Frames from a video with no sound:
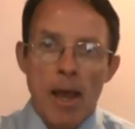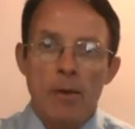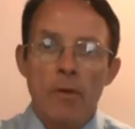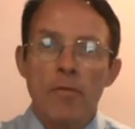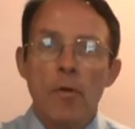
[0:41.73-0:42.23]

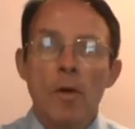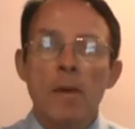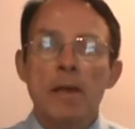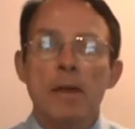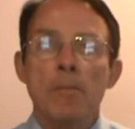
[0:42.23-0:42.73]
In
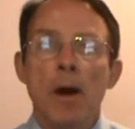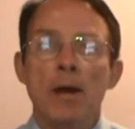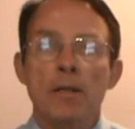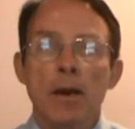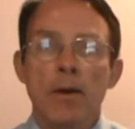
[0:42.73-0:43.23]
reforming the
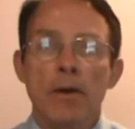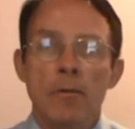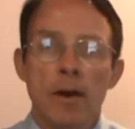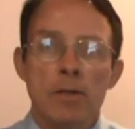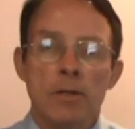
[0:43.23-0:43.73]
monetary and
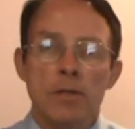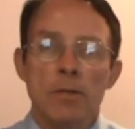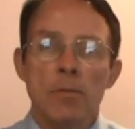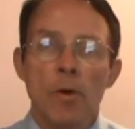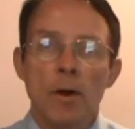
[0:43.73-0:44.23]
credit system,